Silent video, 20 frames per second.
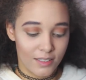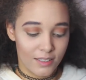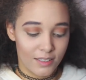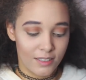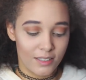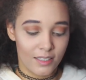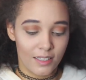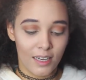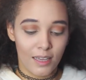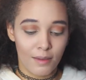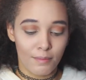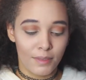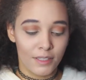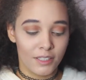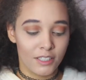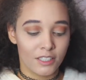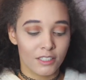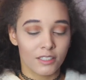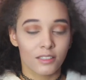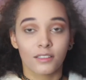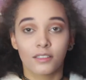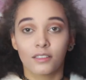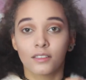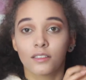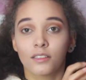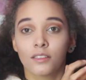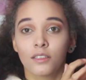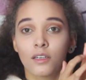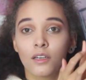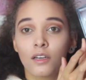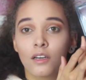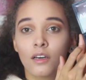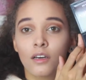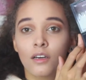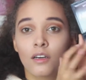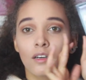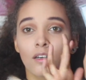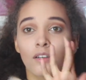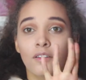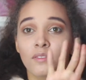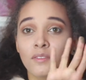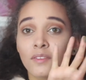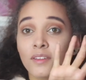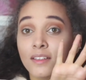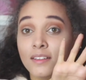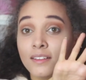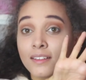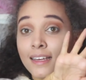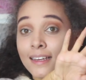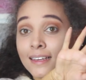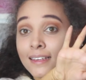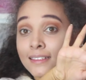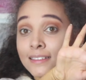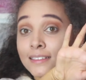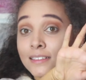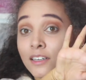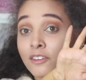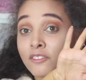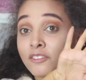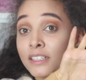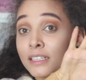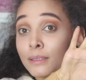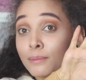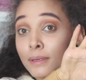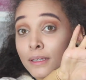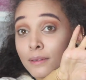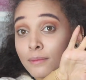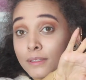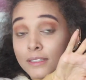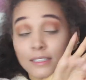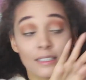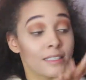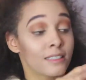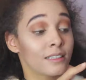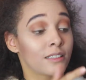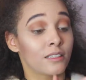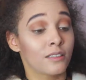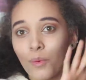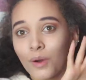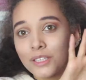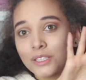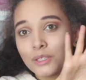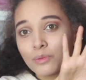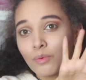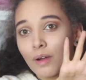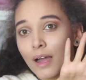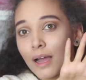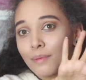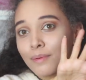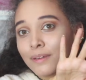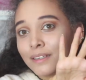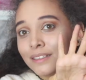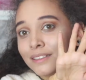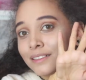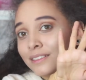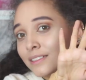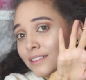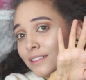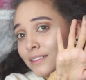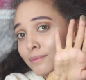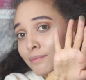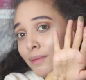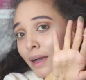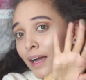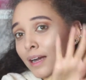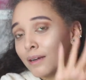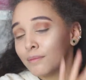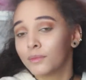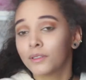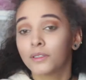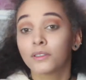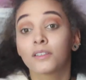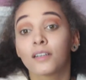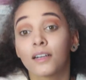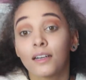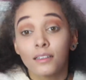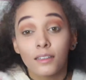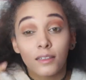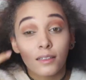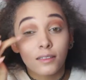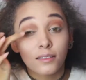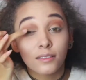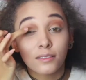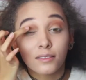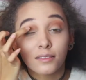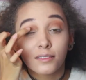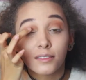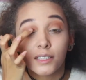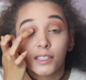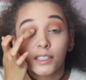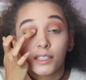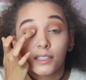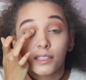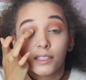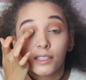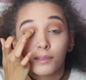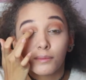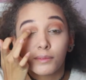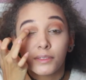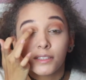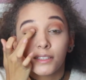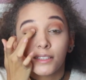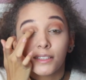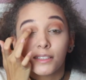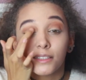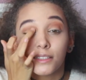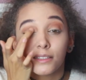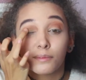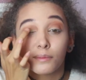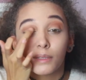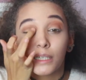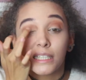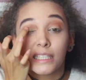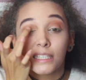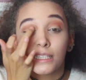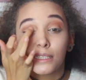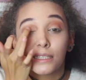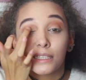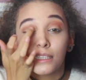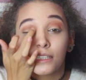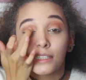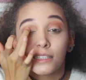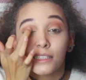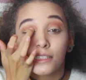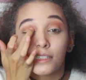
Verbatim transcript: So let me just, these are really pigmented. One swipe and bam, we've got colour. Now let me stick this in that inner.